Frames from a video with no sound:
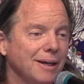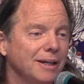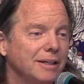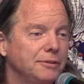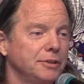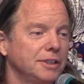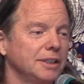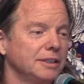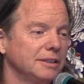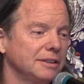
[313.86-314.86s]
Uh, if you
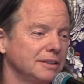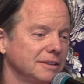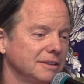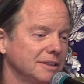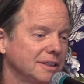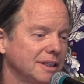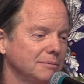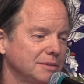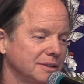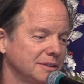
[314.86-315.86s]
didn't
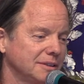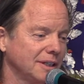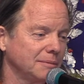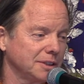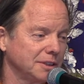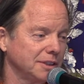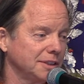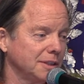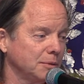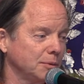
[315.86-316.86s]
come to
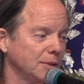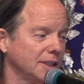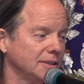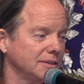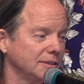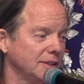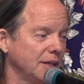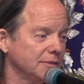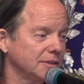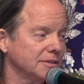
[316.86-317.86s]
Kamalashila number one, or you
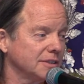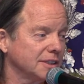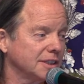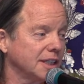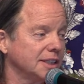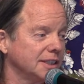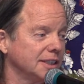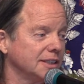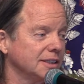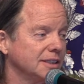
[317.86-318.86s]
haven't studied
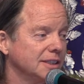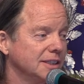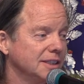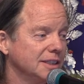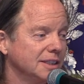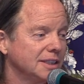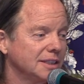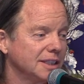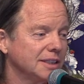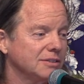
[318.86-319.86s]
it,
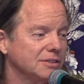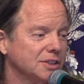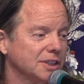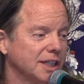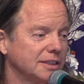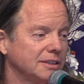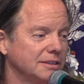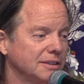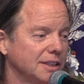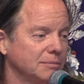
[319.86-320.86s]
then try
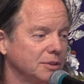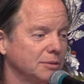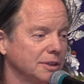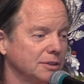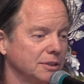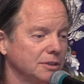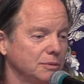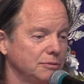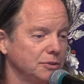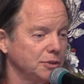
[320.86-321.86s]
to come to one of those
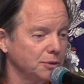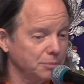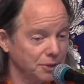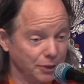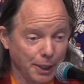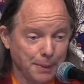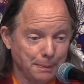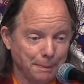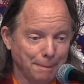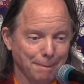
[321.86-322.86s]
review groups. Okay.
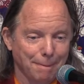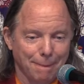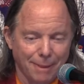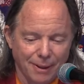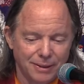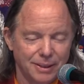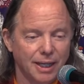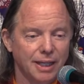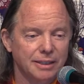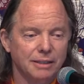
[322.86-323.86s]

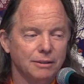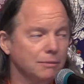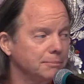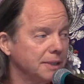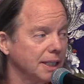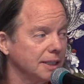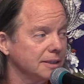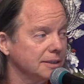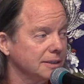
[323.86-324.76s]
And I hope that